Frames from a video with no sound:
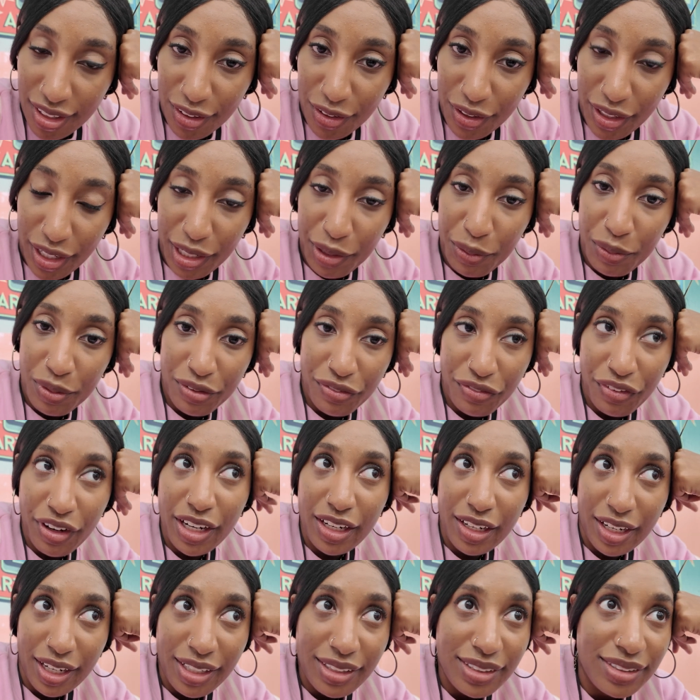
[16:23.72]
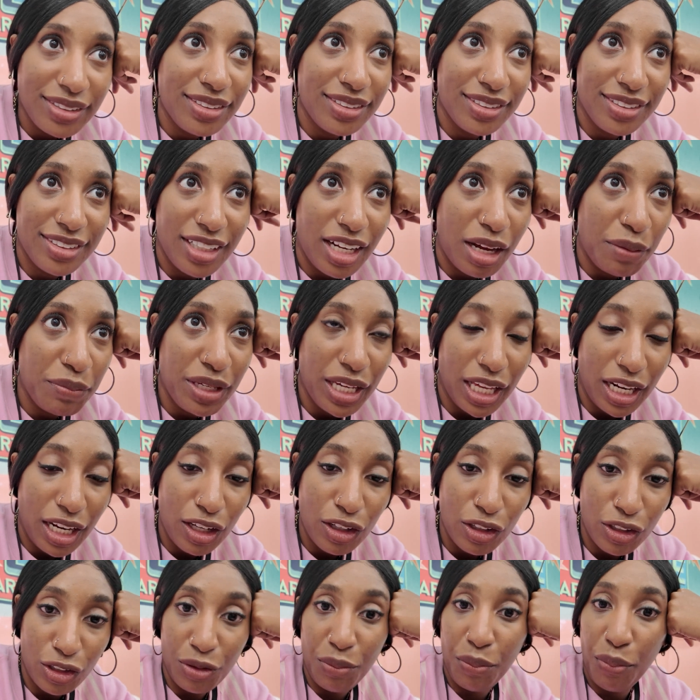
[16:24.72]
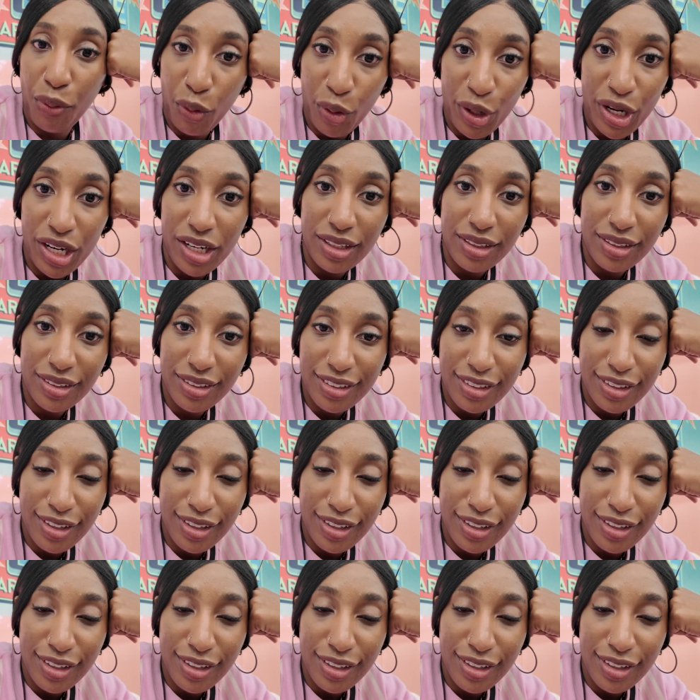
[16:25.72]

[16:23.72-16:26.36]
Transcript: Okay, we're fading. I'm getting a little bored.